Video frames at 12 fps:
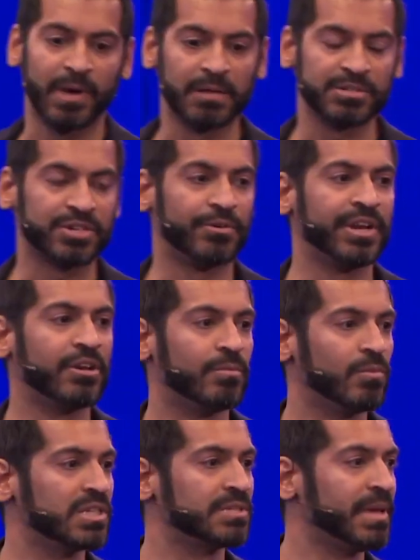while I was growing
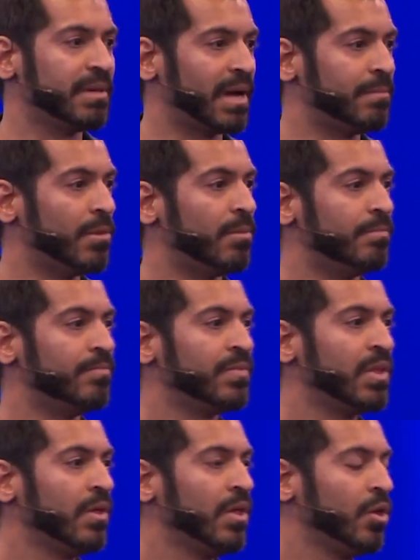up was me and my mum
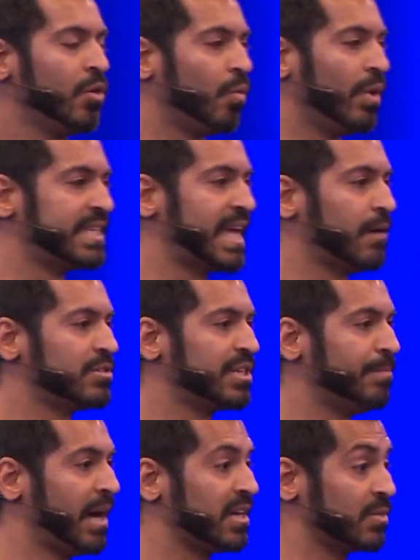went out
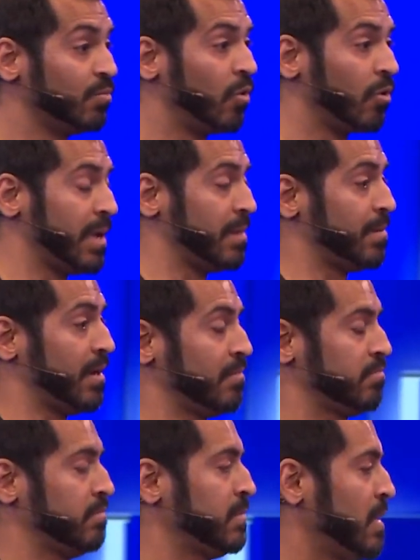to buy some wallpaper.
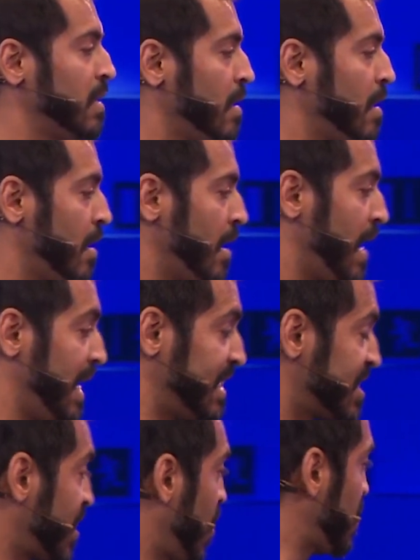And
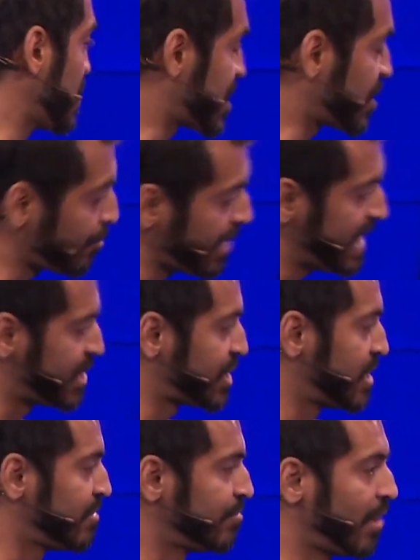this car
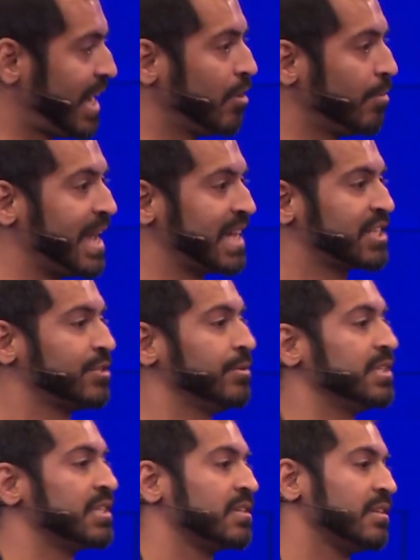screeched right up next
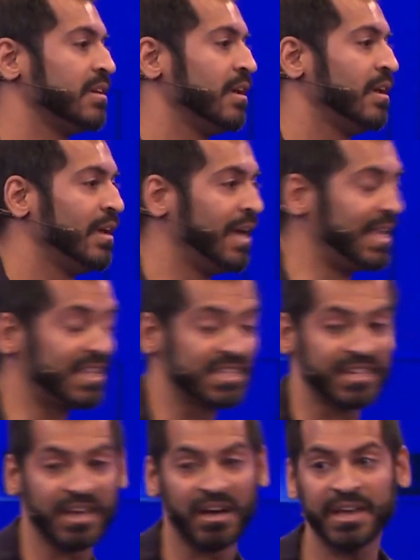to us. And
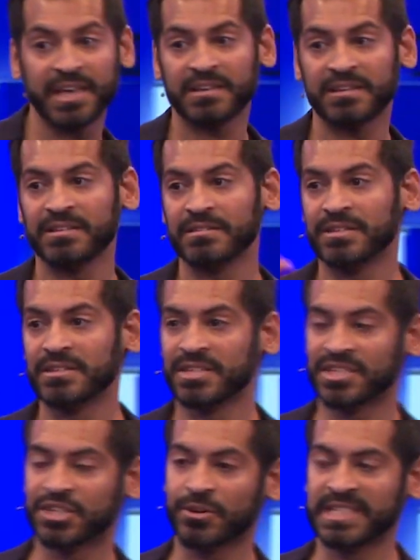this guy
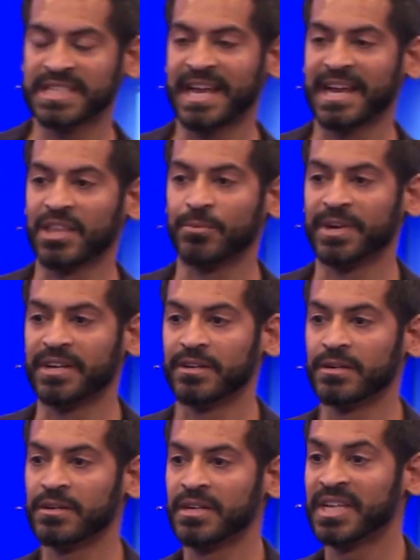stuck his head out the
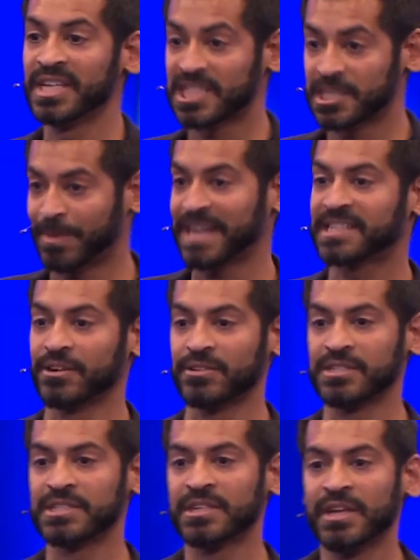window, spat at
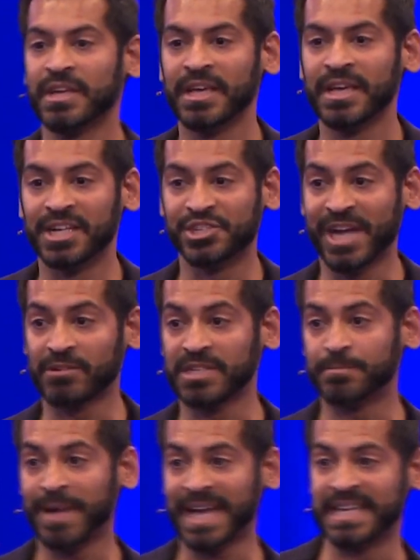us, and
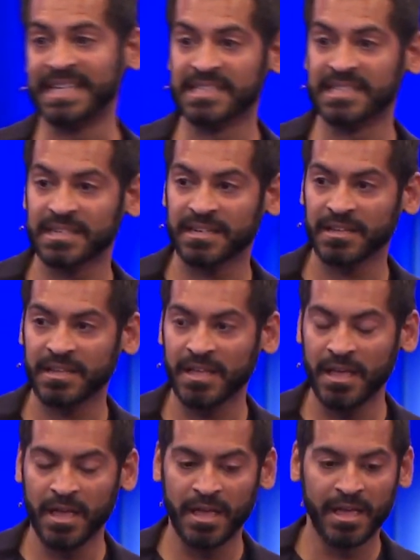shouted, "Packies."
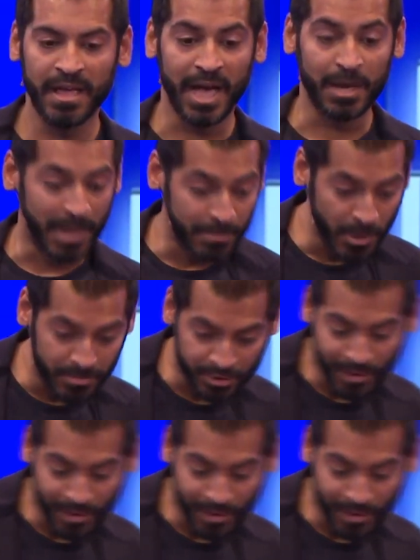And my mum